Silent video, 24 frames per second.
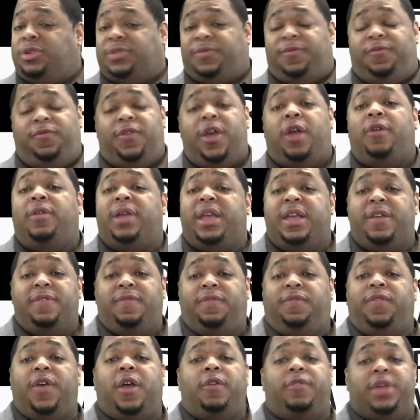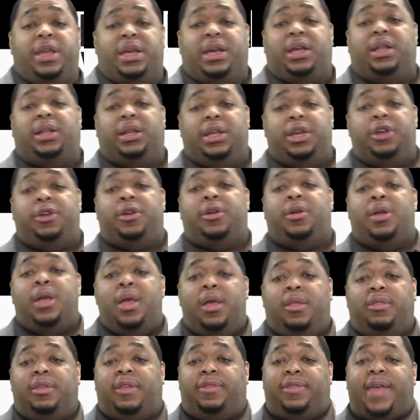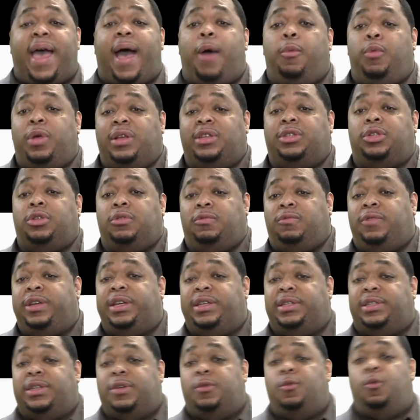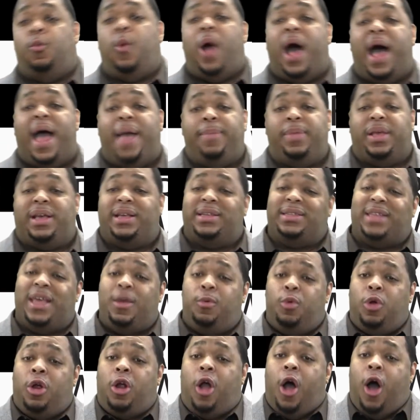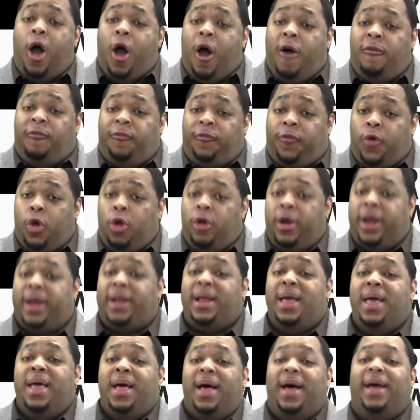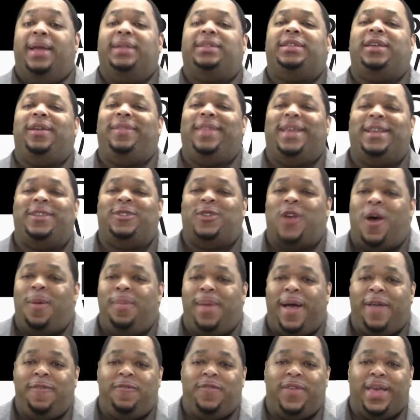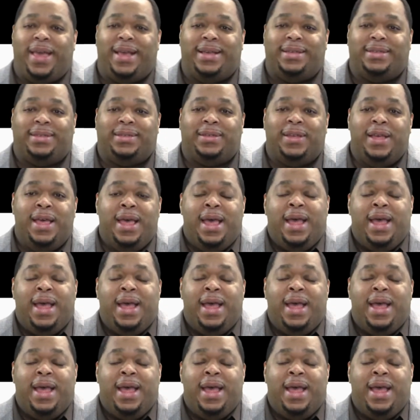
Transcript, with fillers: Very, very clear that that was the reason why, because they were all for it until they saw my face.